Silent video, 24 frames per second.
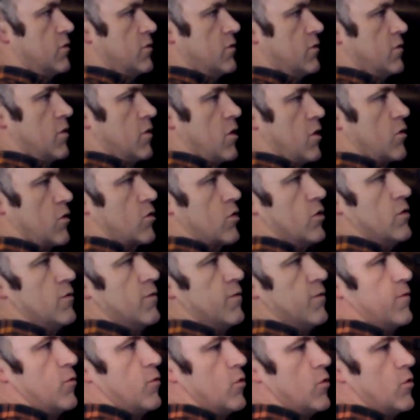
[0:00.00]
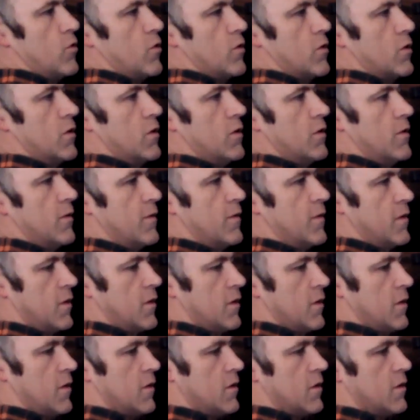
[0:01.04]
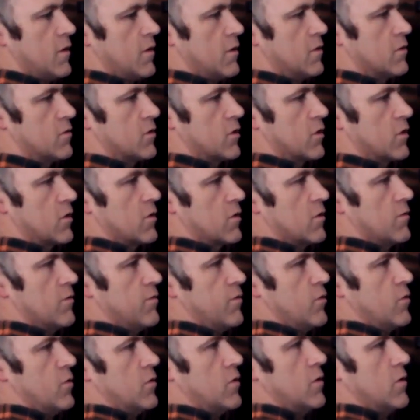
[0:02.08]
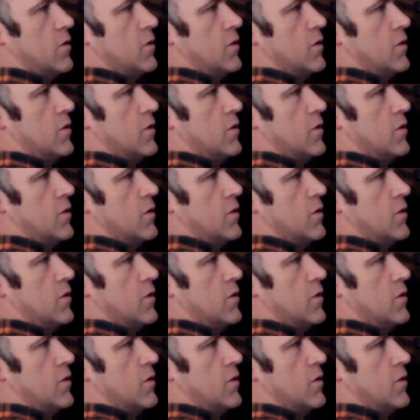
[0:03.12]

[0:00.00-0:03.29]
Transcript: second floor, second floor.